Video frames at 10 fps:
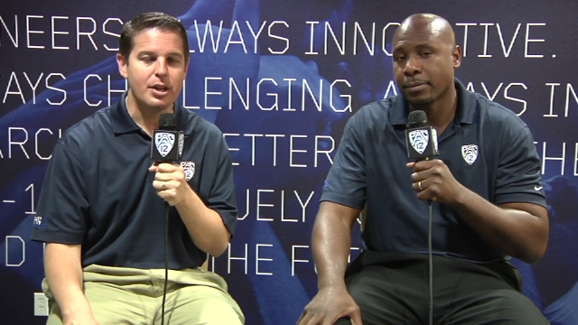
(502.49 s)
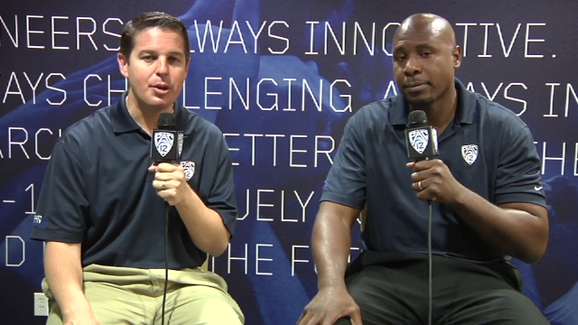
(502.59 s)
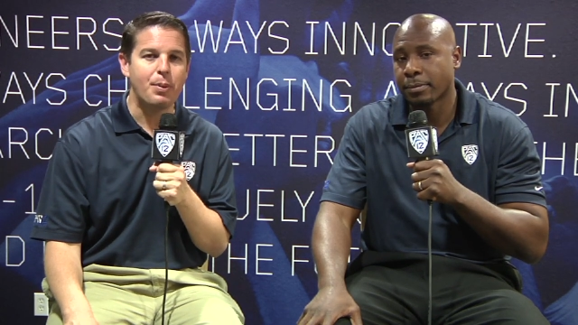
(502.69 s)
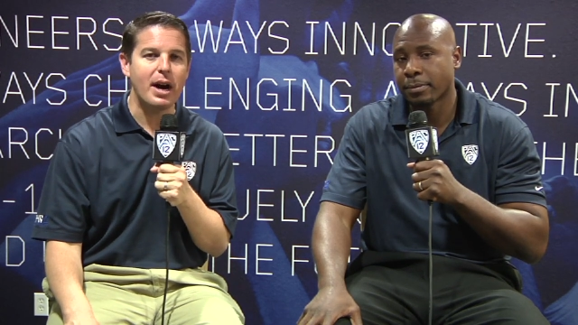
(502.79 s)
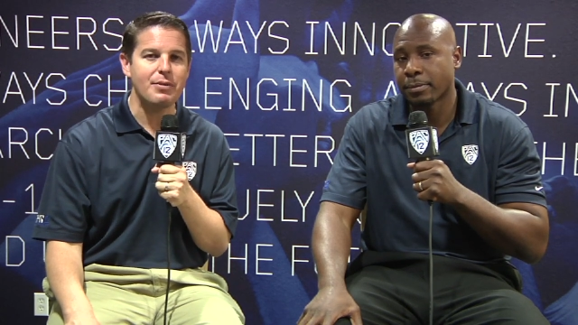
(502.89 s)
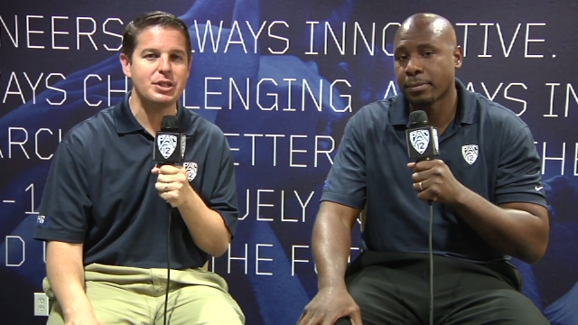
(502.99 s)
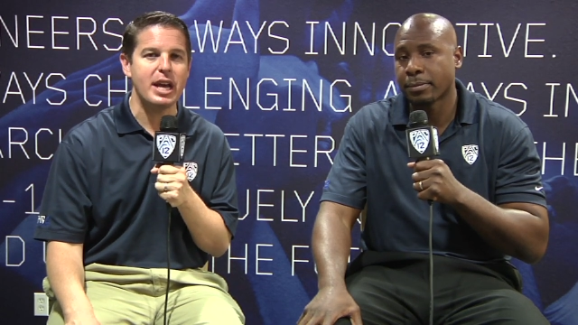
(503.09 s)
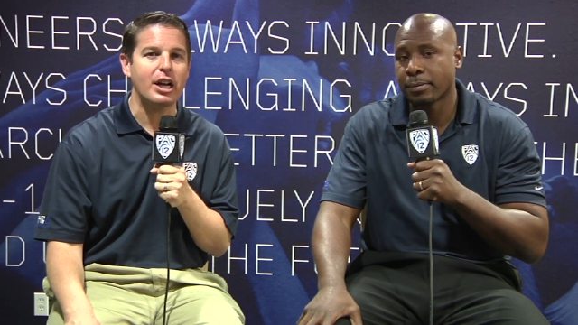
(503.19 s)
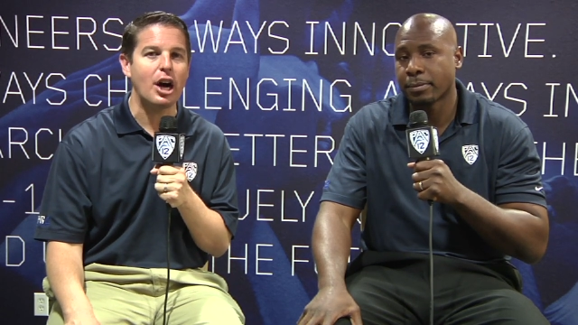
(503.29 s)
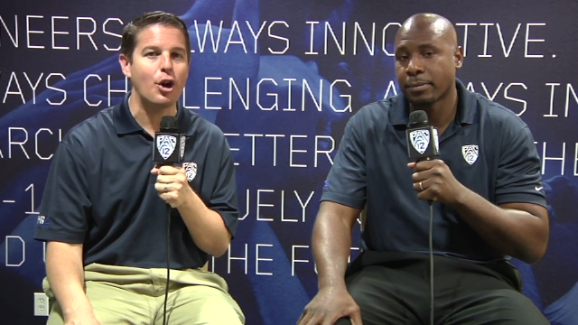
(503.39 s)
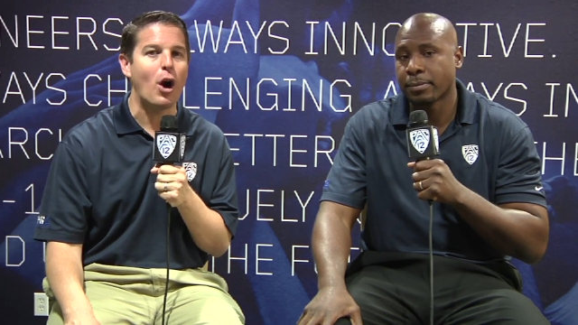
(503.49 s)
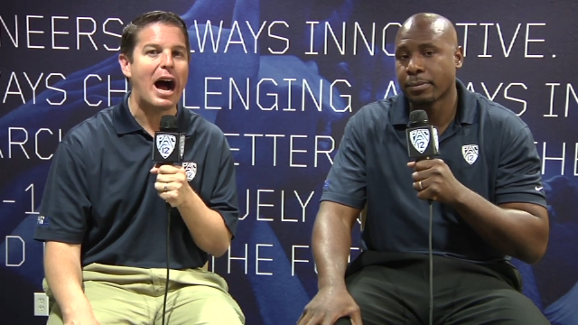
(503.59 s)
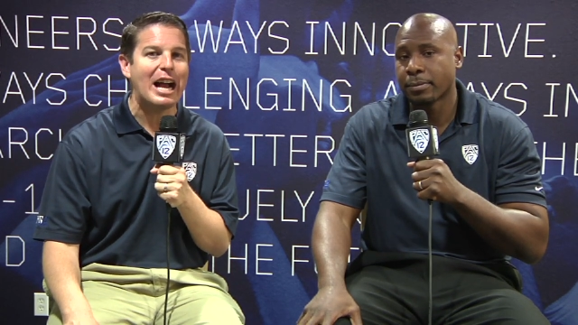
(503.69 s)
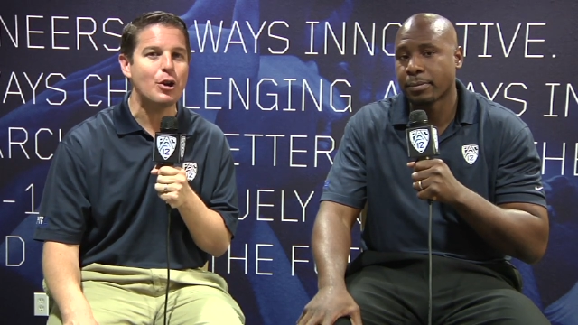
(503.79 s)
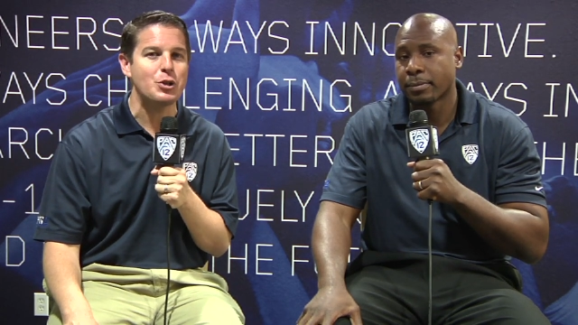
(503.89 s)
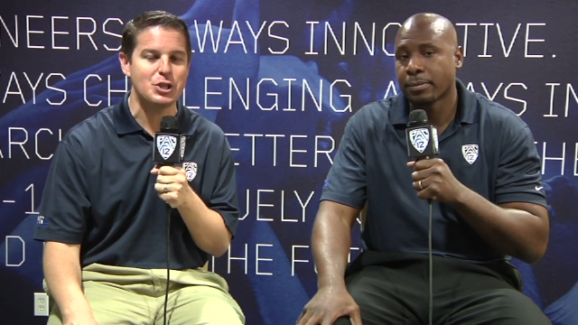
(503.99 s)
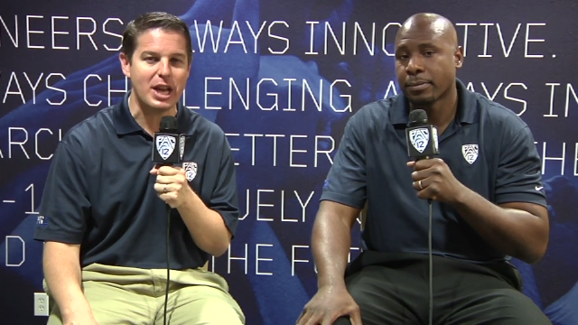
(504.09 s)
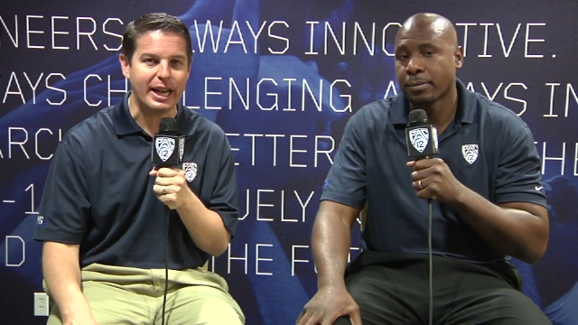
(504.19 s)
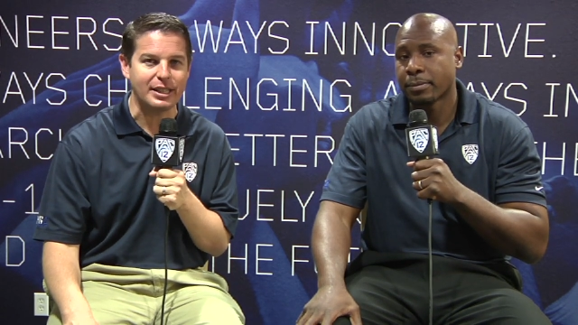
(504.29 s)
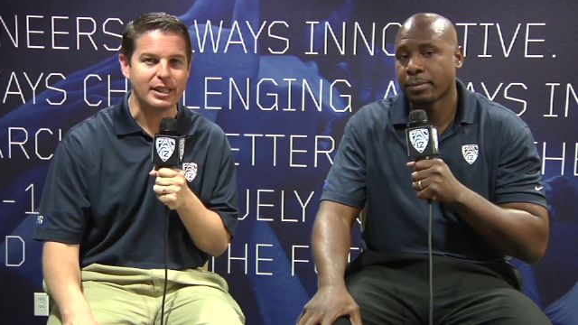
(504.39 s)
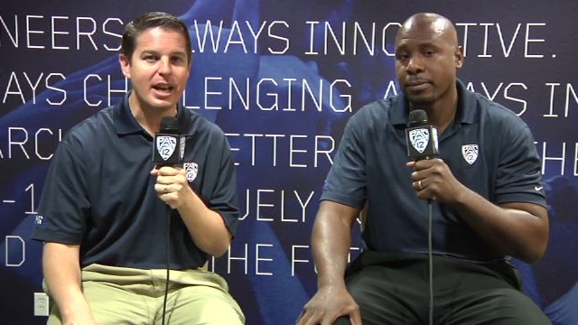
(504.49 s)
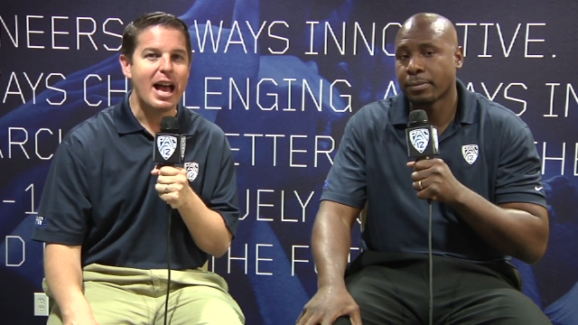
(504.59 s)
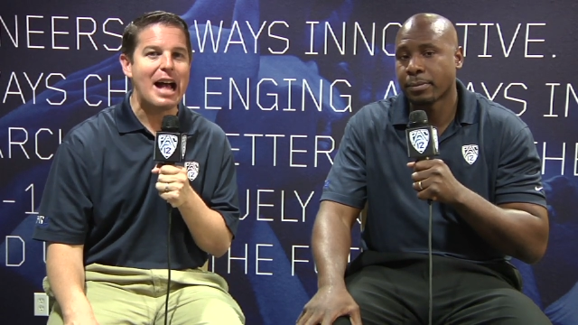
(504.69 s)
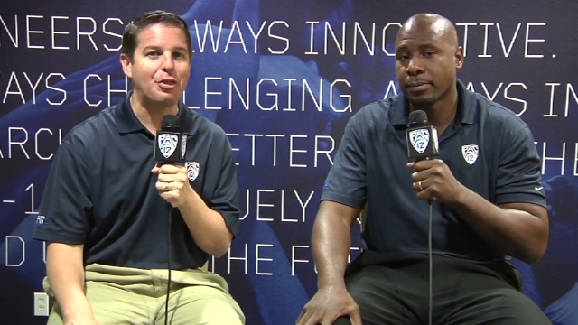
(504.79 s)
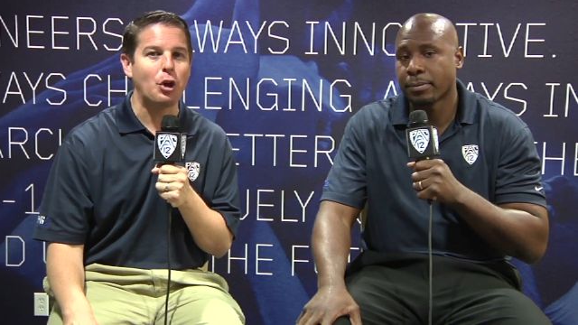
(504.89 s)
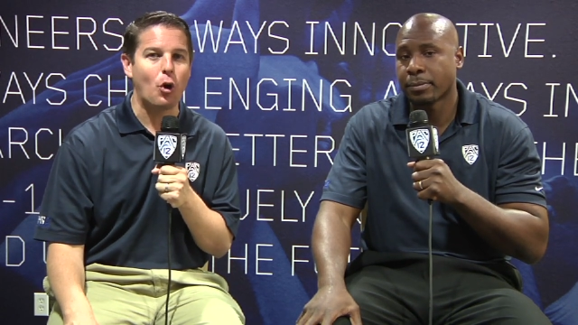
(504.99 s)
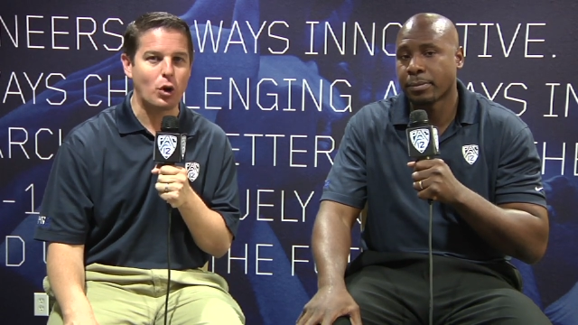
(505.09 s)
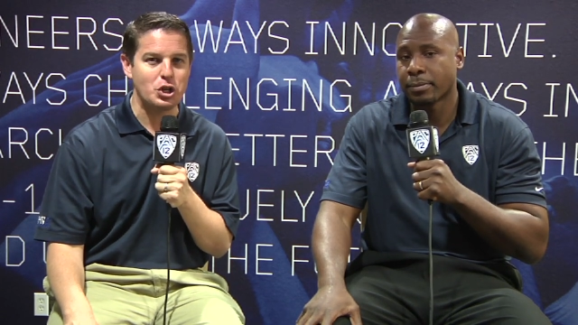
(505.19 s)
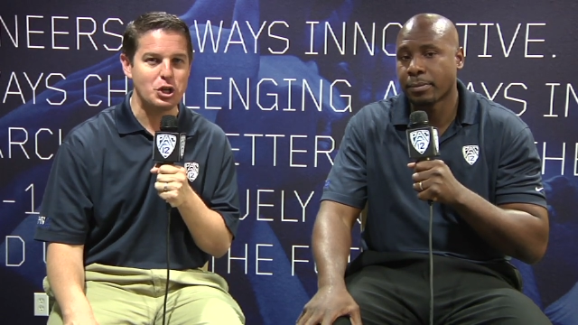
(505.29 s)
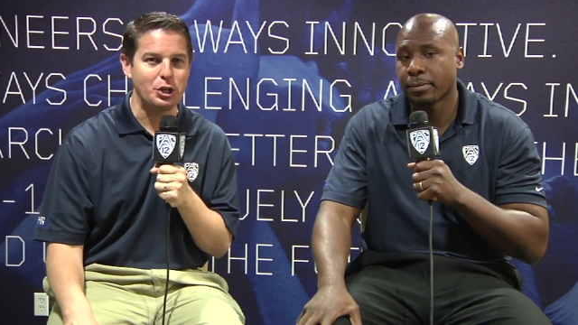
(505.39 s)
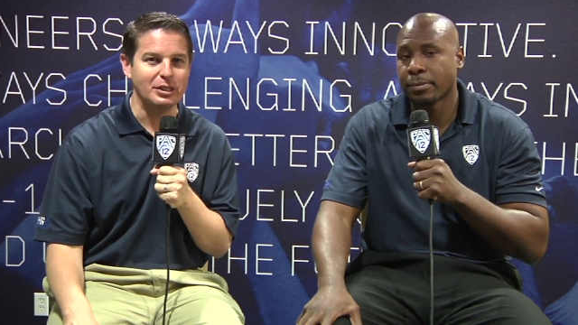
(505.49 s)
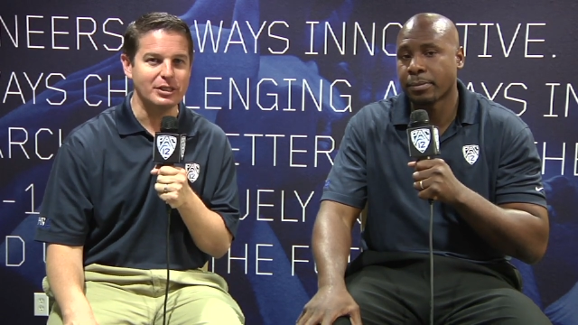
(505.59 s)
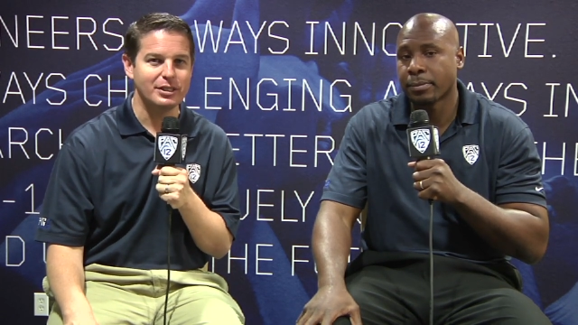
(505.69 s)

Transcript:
Speaker 1: The Buffs take on Ohio State at the Horseshoe.